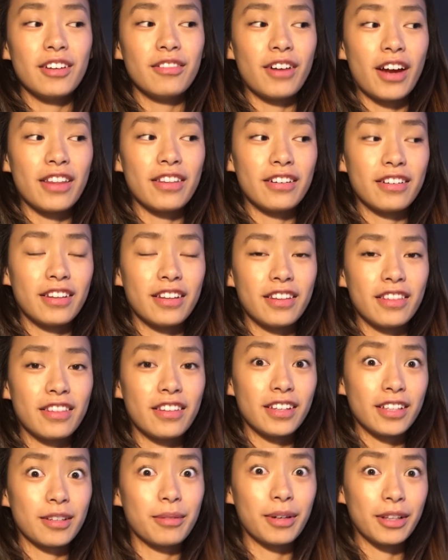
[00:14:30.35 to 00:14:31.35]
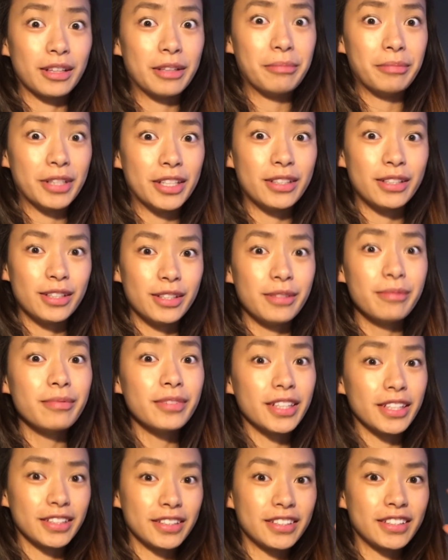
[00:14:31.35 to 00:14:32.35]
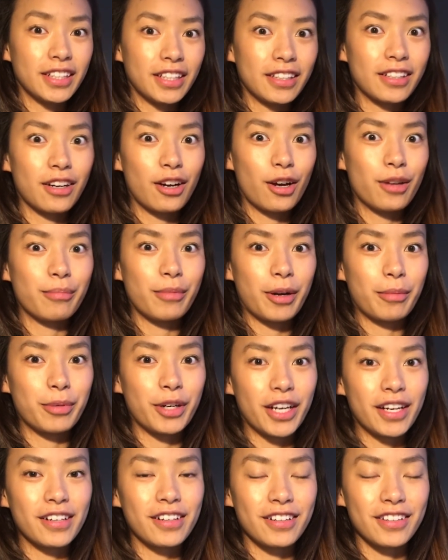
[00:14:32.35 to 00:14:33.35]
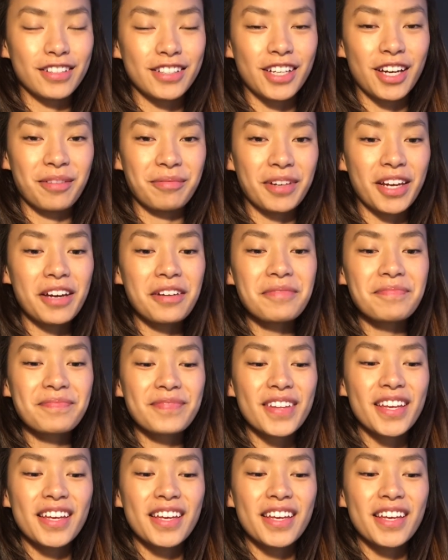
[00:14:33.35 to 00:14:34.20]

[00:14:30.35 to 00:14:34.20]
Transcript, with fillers: rather than think about the midterm that's like on my brain all the time now.